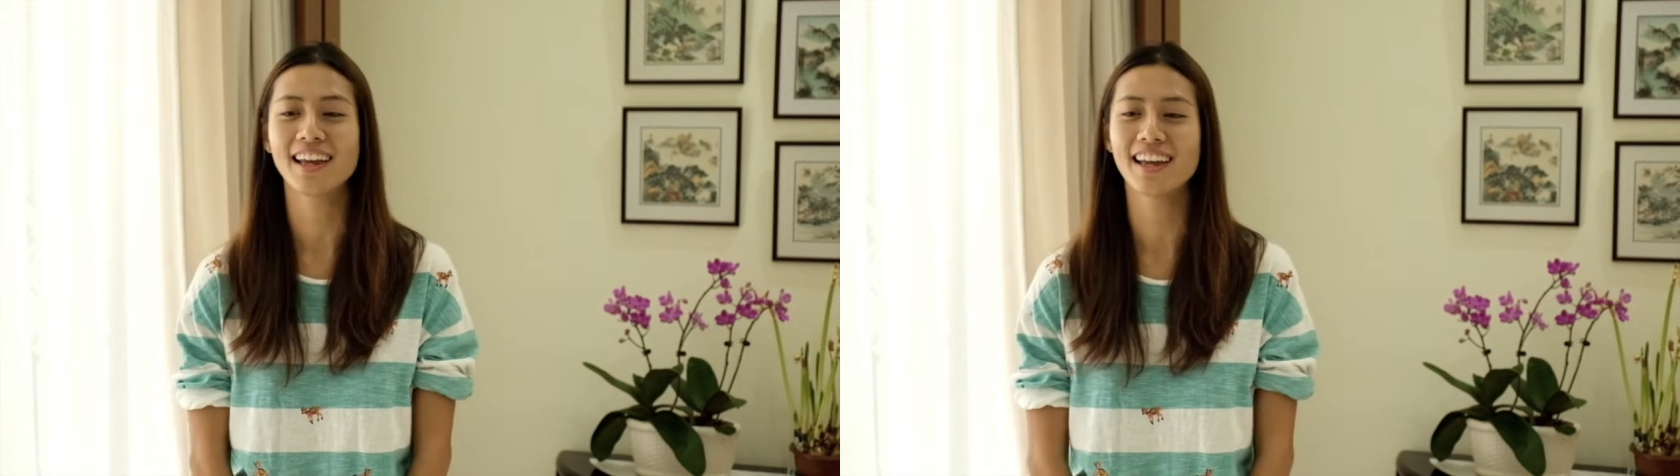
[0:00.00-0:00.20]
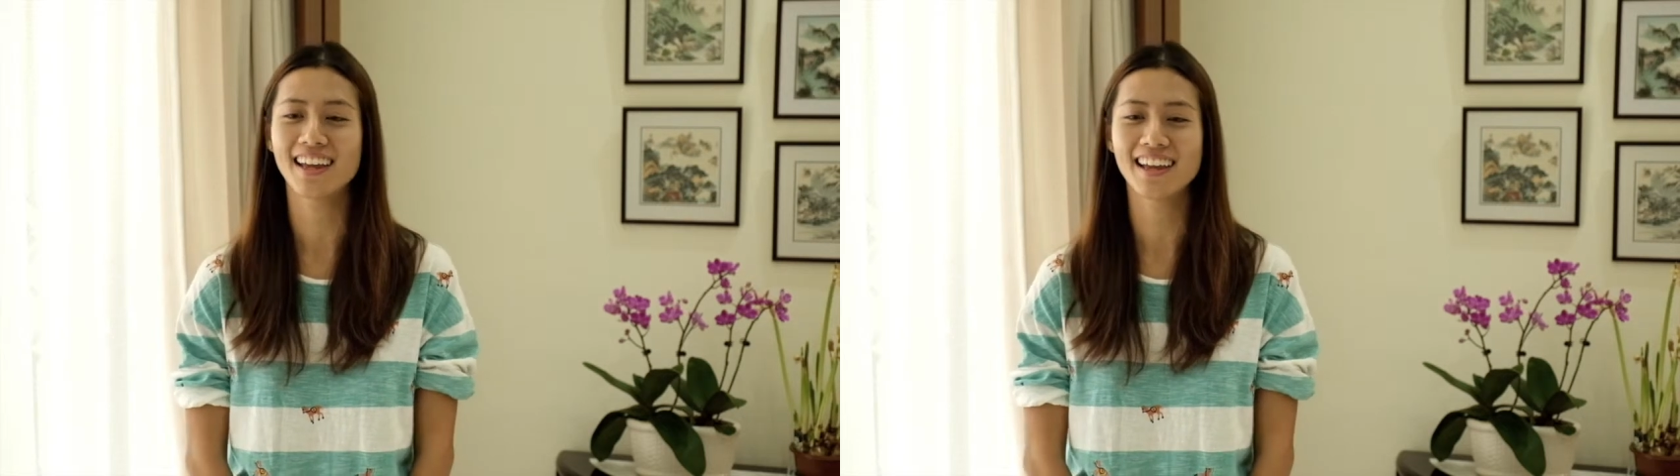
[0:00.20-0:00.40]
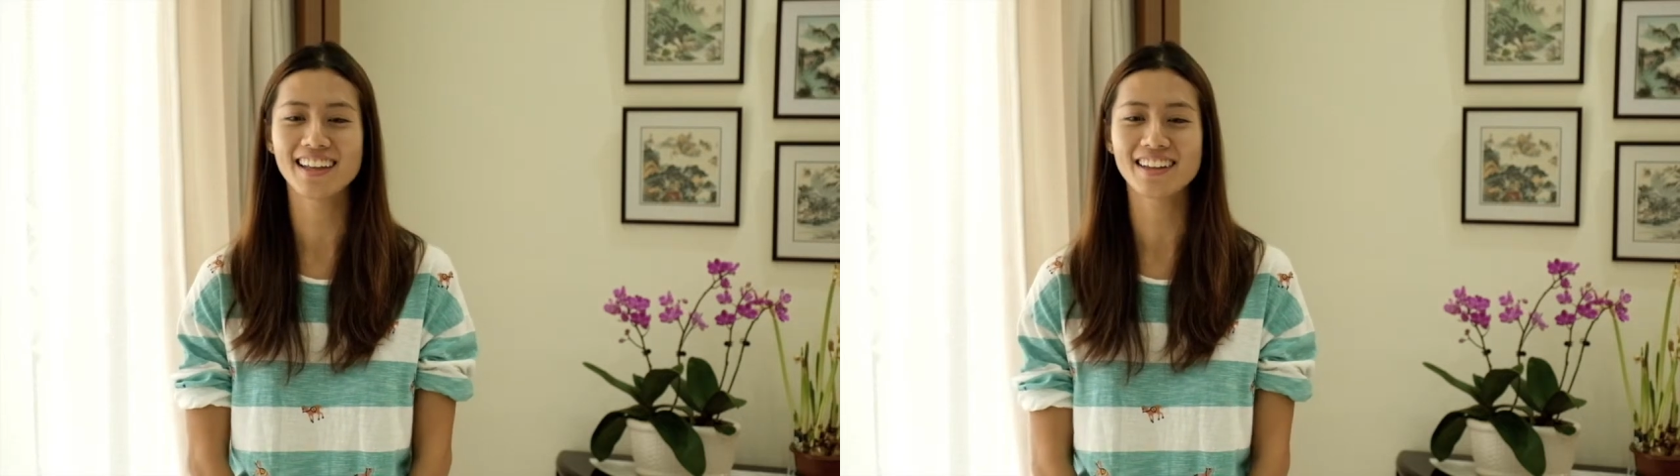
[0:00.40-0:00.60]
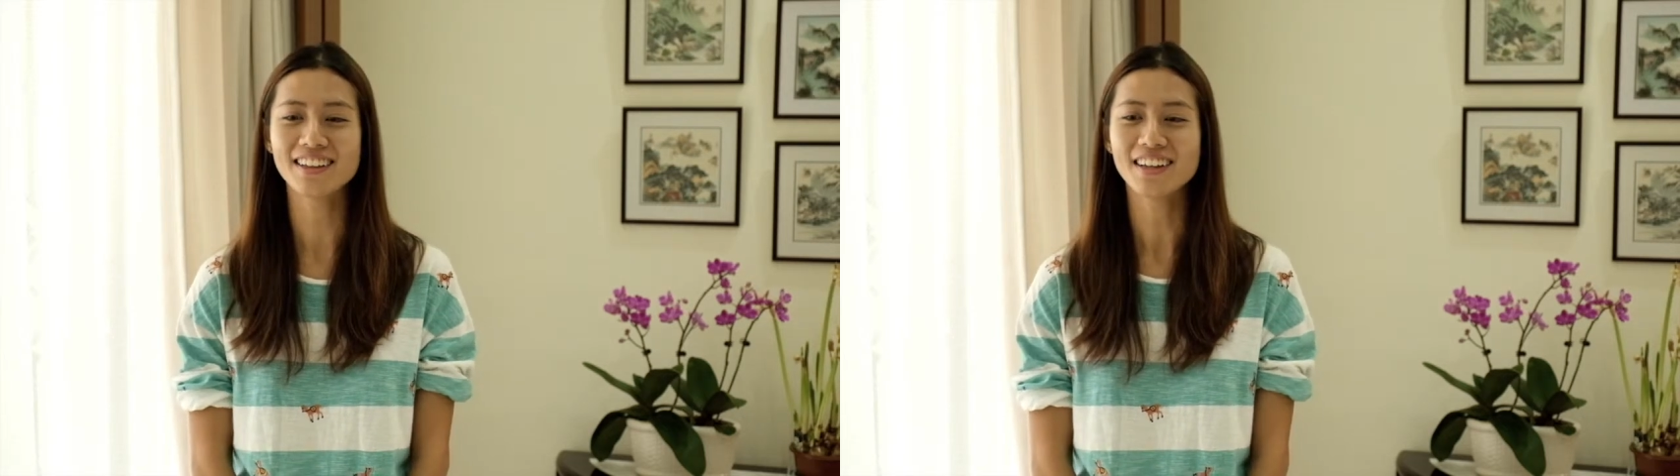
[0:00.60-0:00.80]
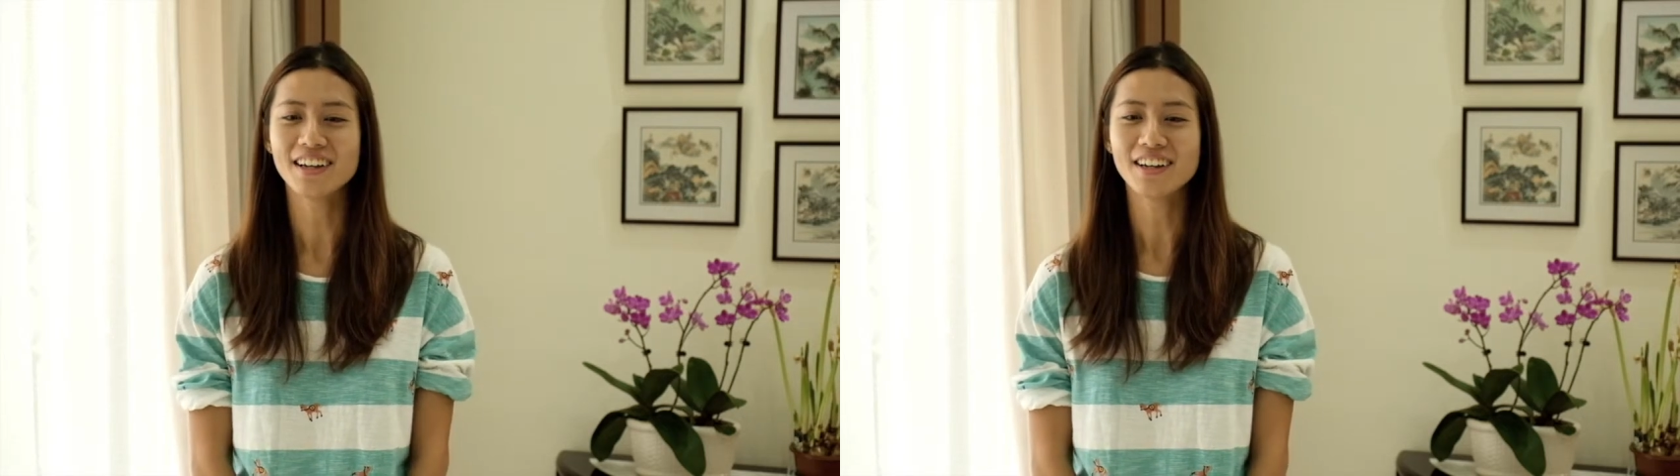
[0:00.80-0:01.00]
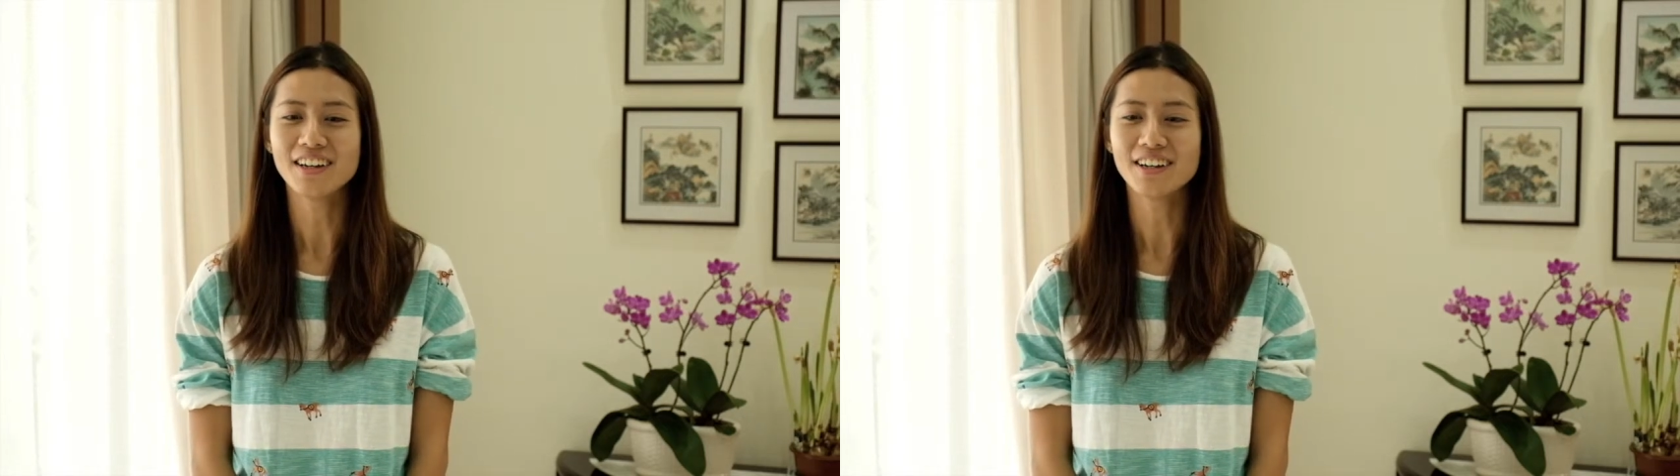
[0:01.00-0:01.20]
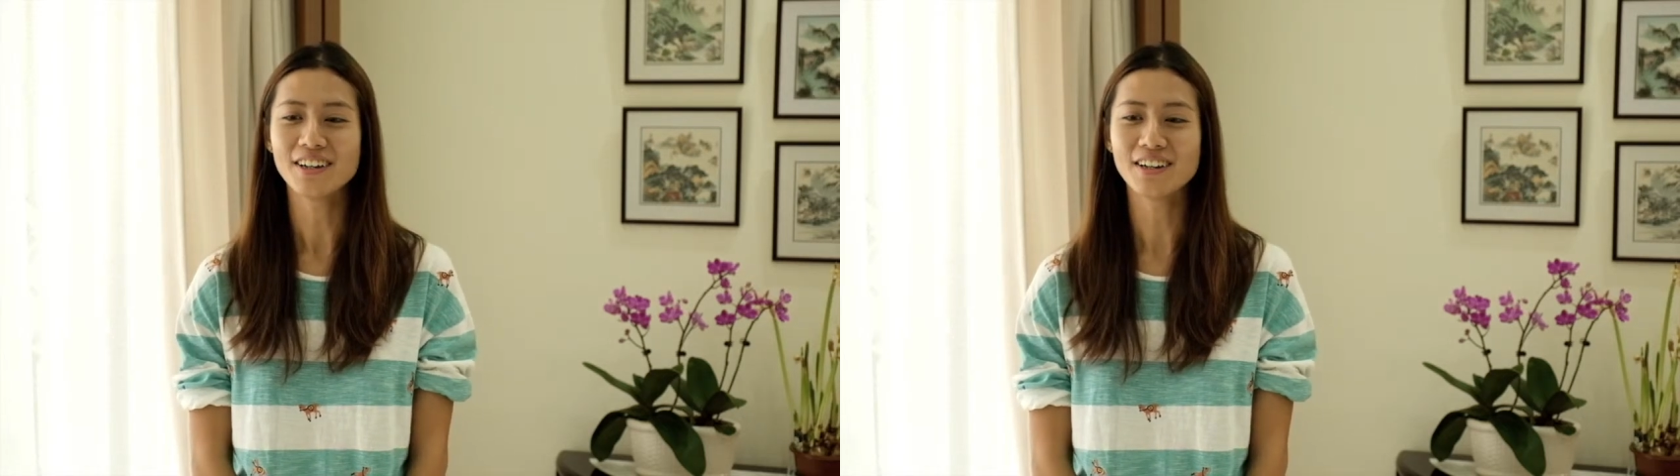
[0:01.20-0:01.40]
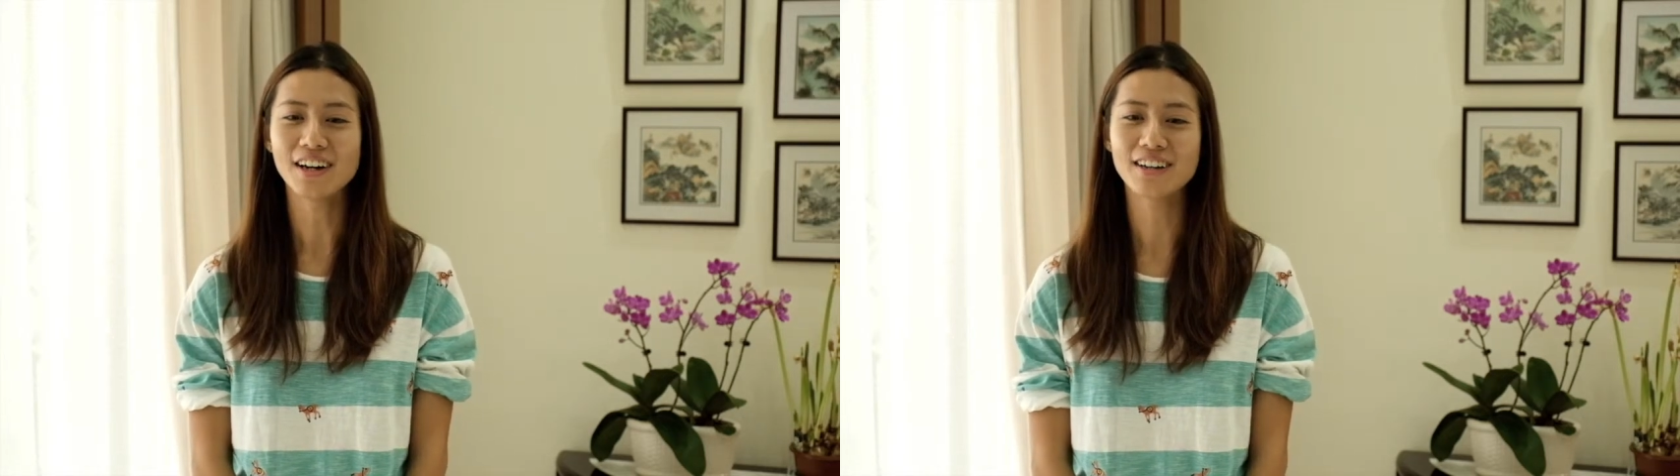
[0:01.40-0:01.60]

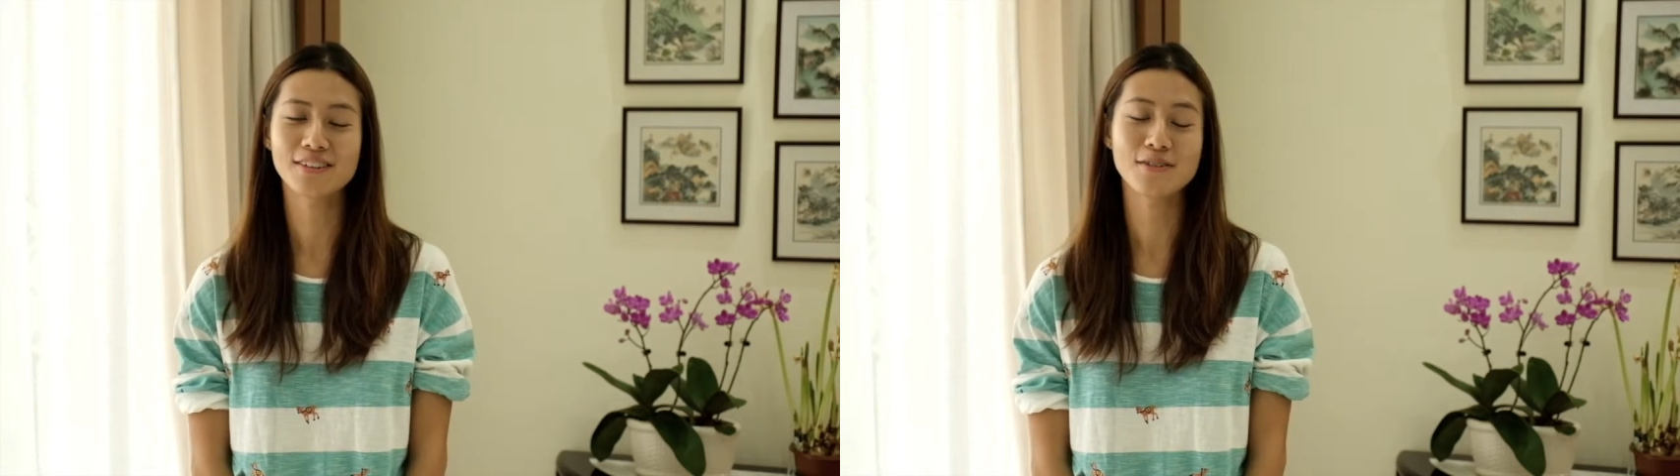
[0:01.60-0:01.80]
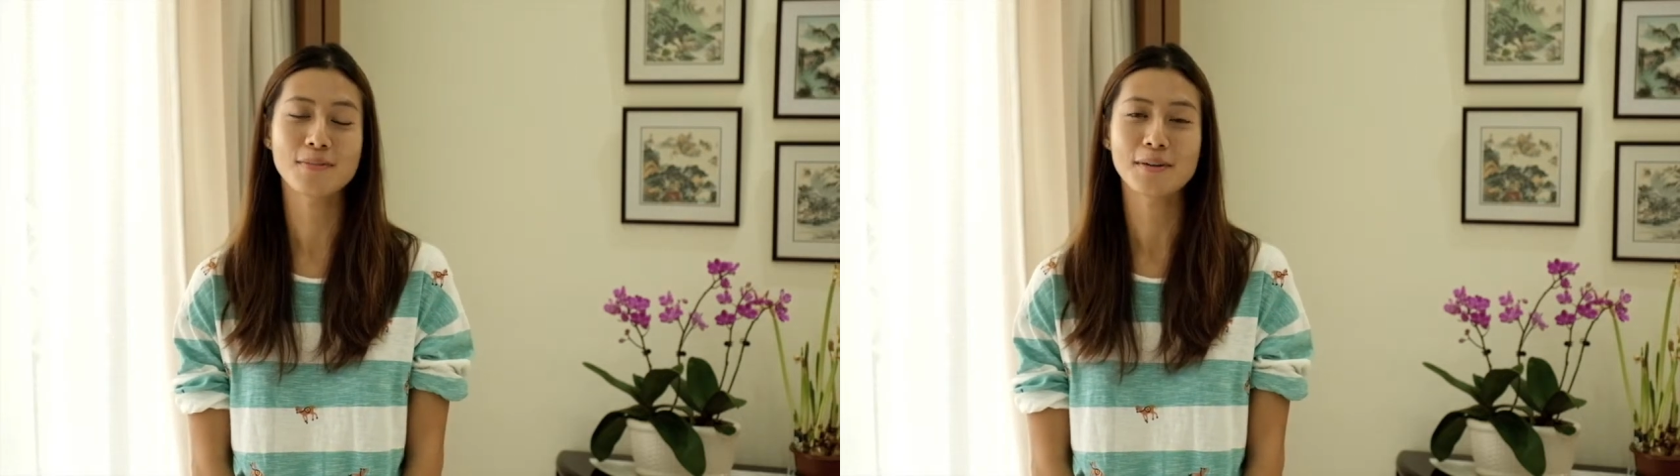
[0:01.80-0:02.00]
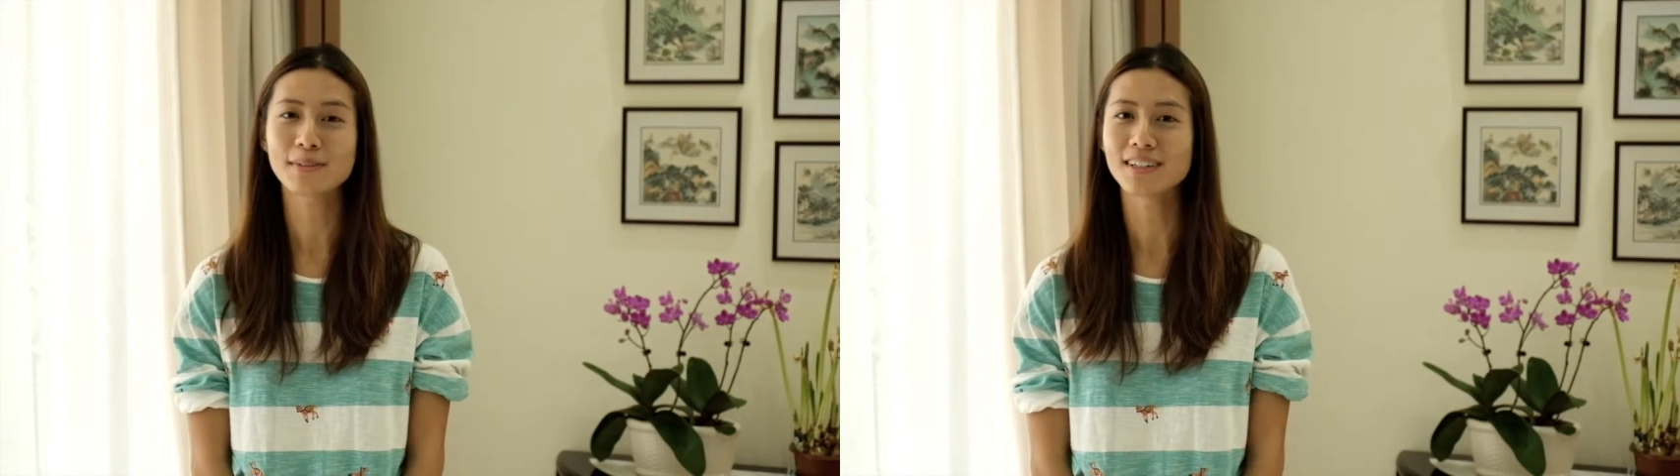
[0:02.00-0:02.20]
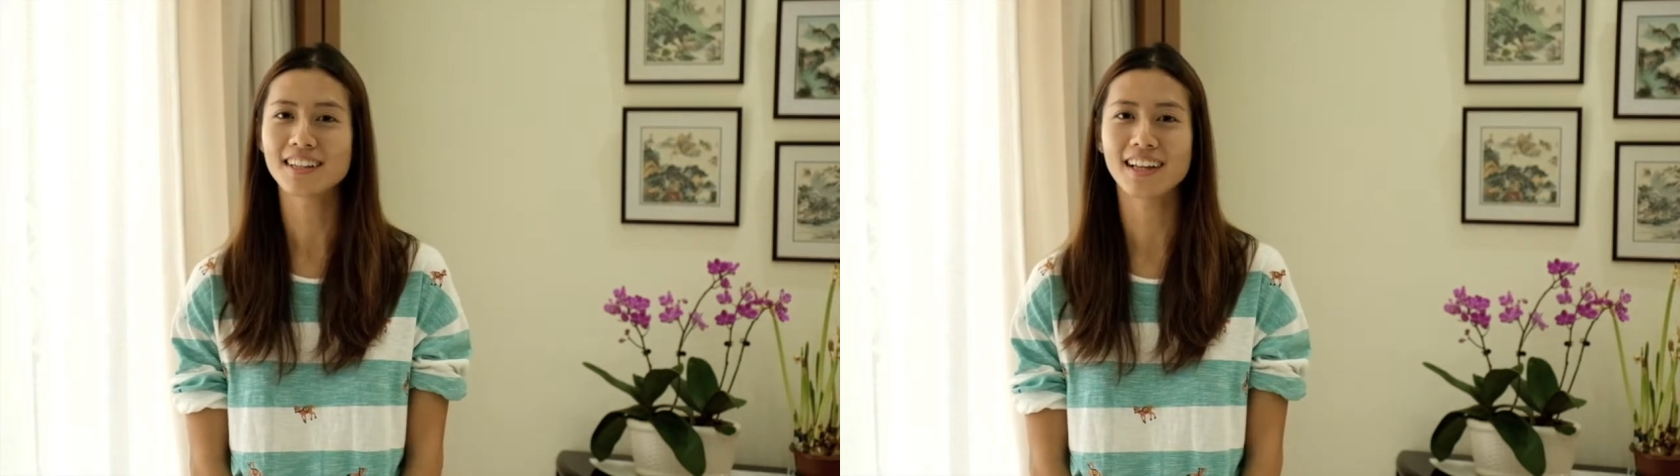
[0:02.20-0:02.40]
And...I still remember